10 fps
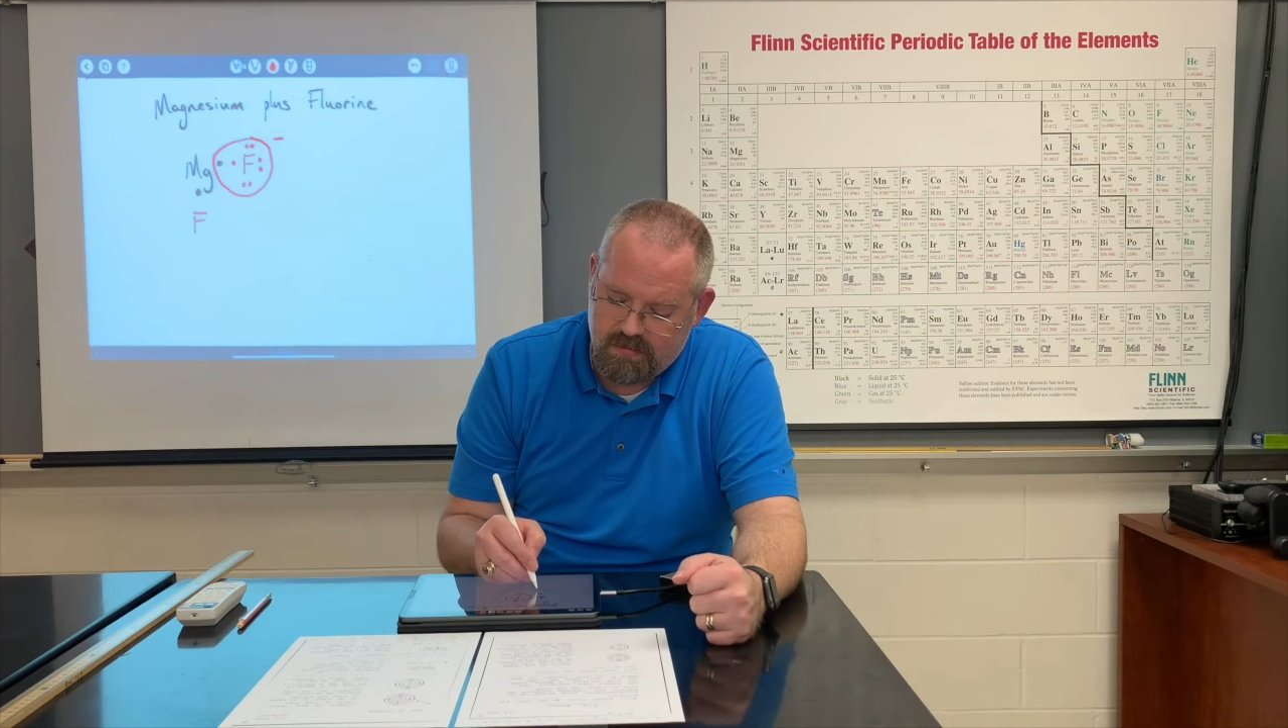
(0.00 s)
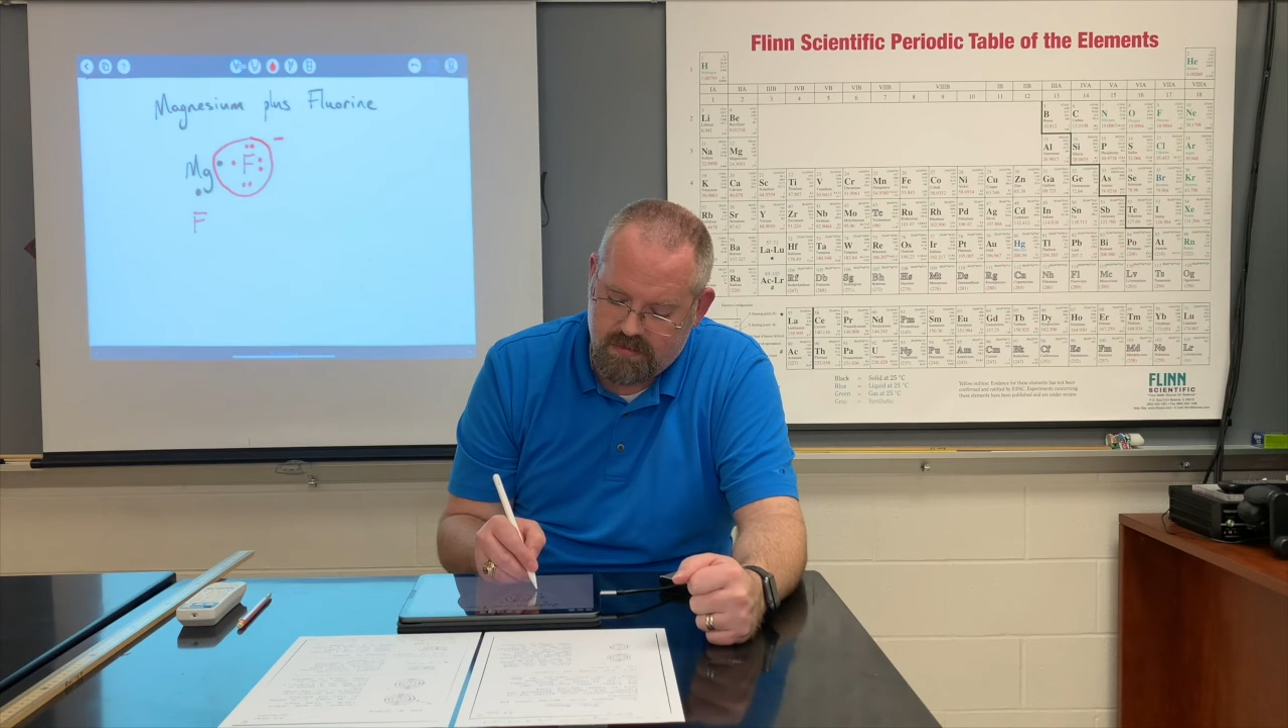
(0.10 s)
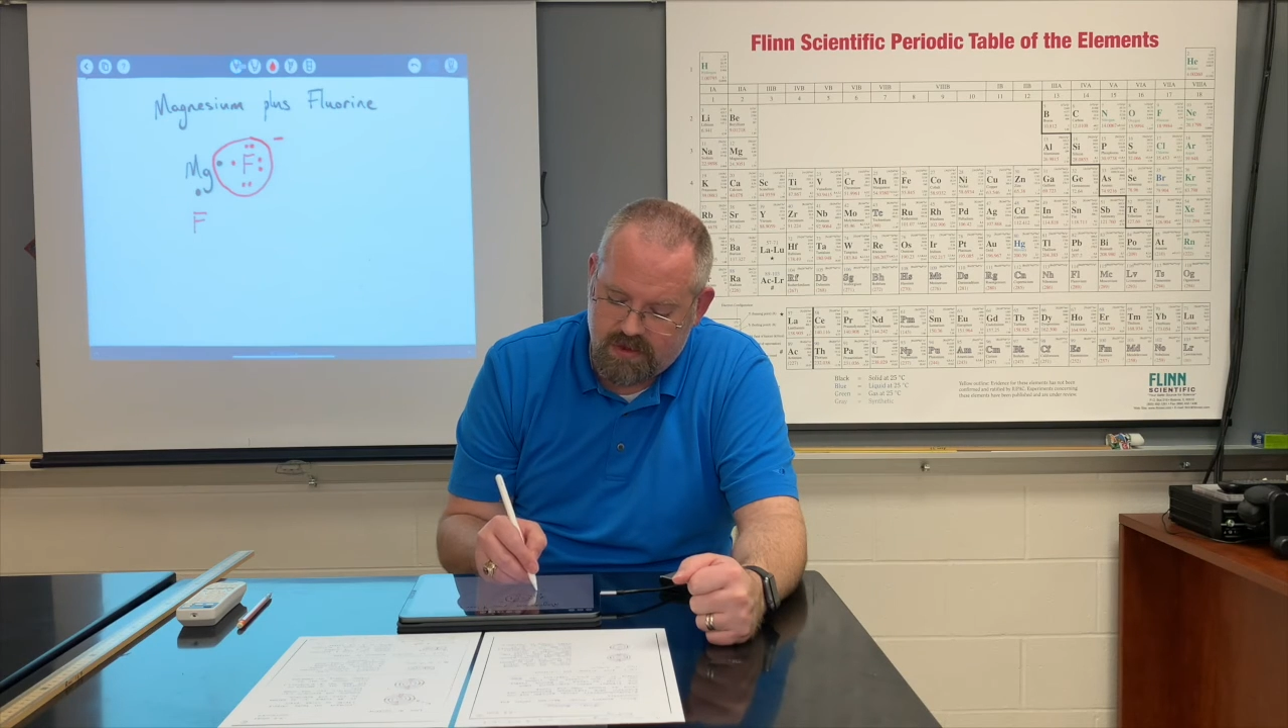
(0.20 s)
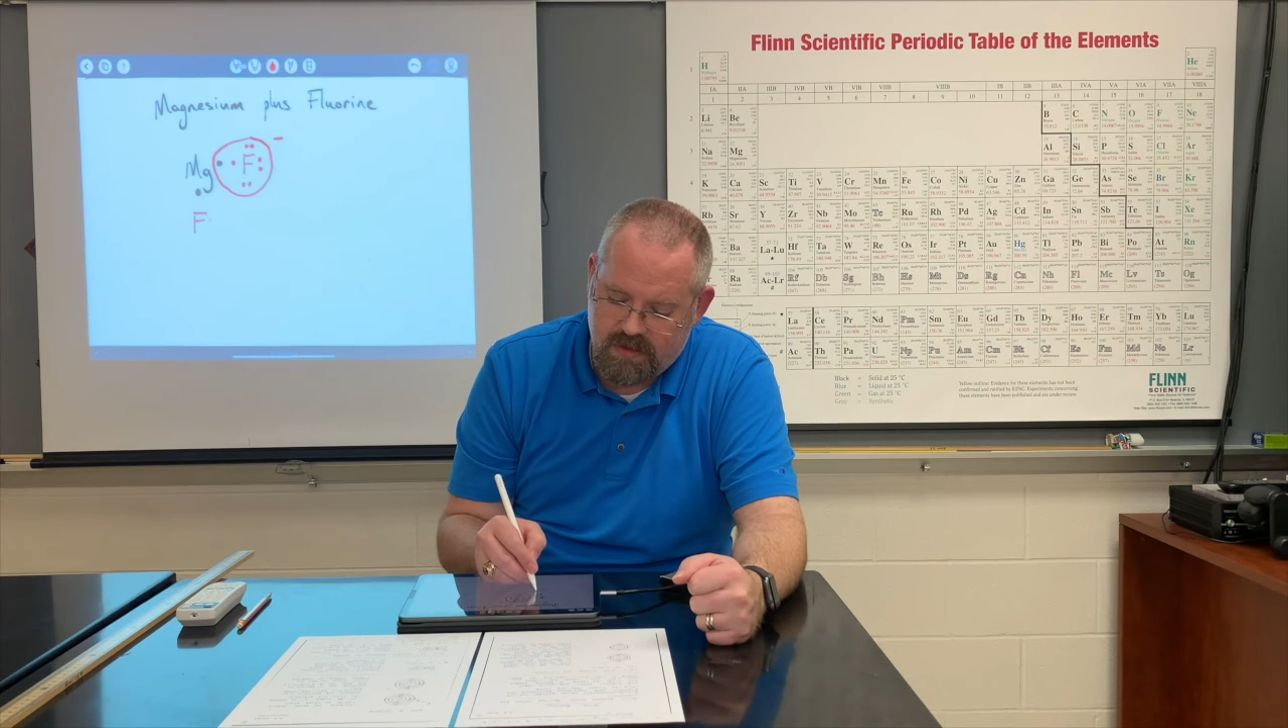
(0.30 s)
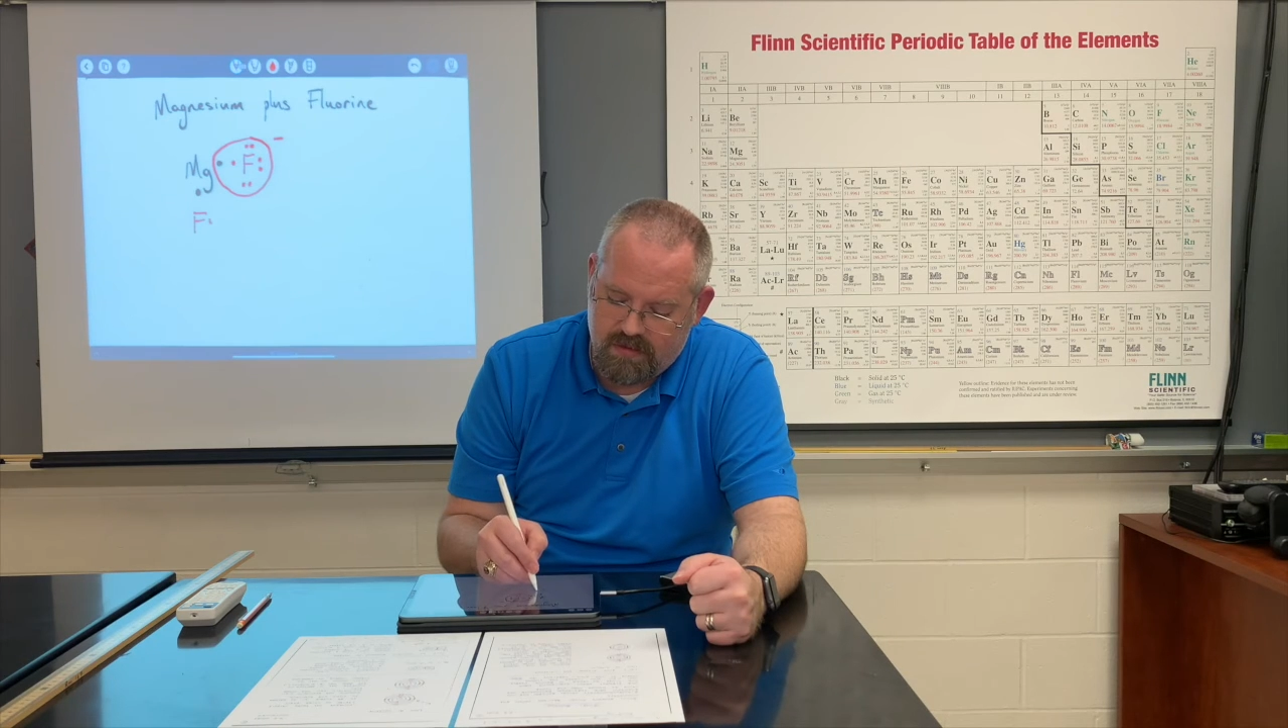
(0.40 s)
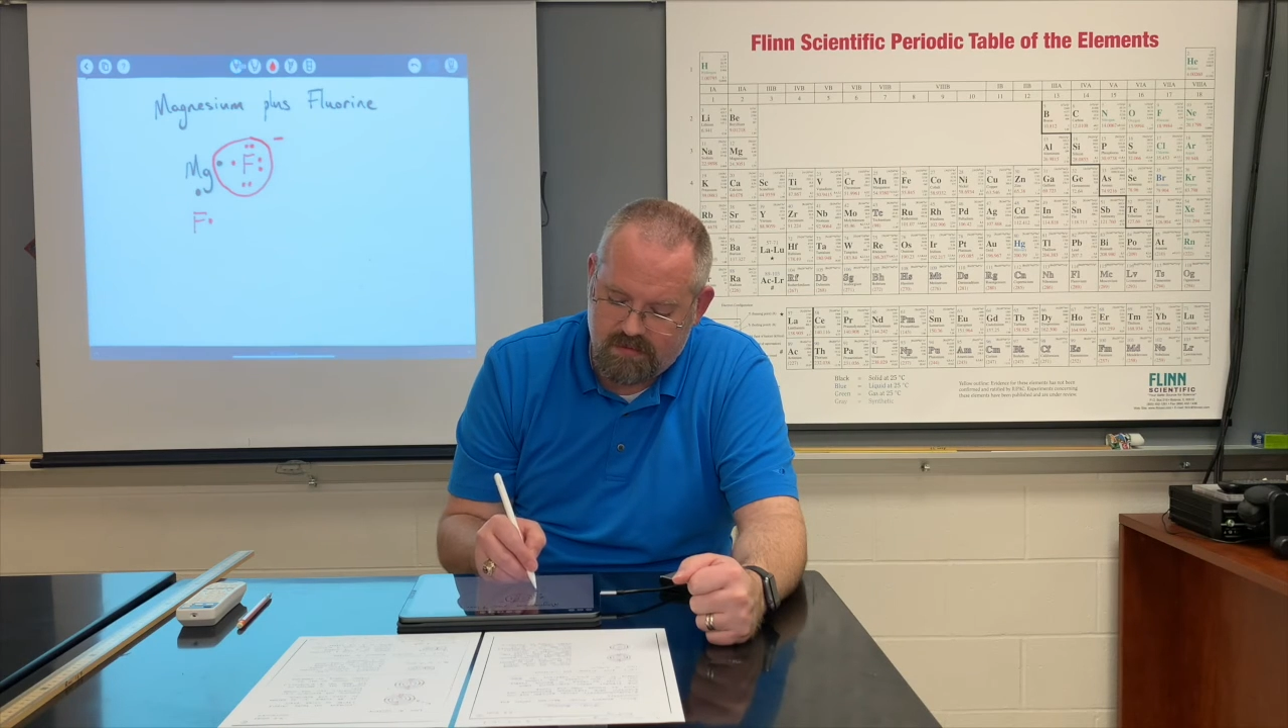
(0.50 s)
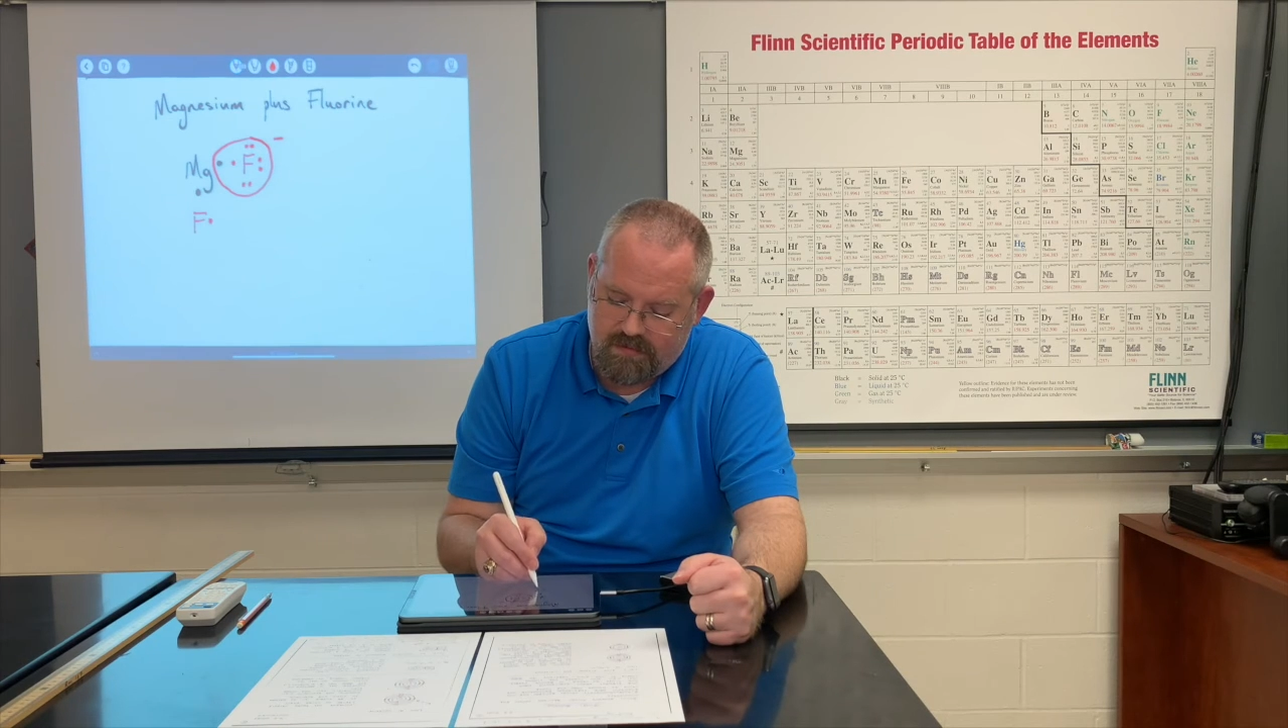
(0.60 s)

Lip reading: So